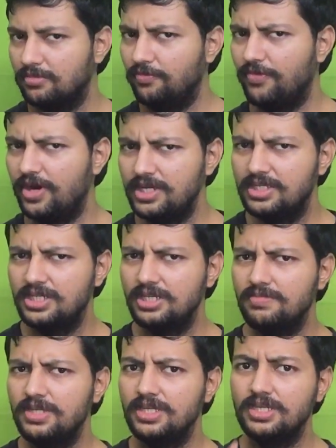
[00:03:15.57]
1
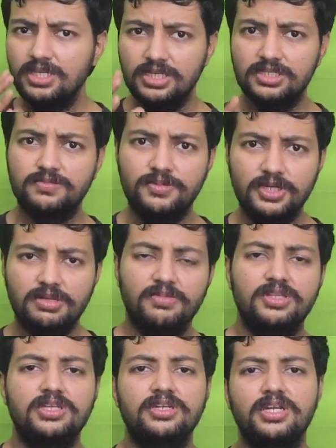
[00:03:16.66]
TB is pretty
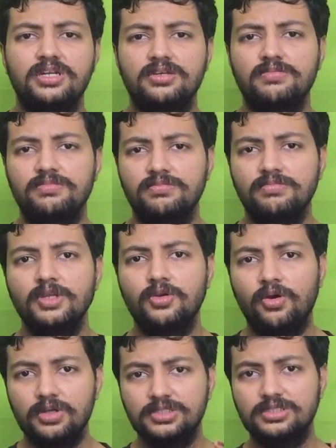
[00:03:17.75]
much great
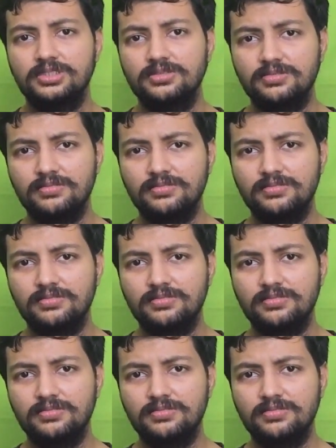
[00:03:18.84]
because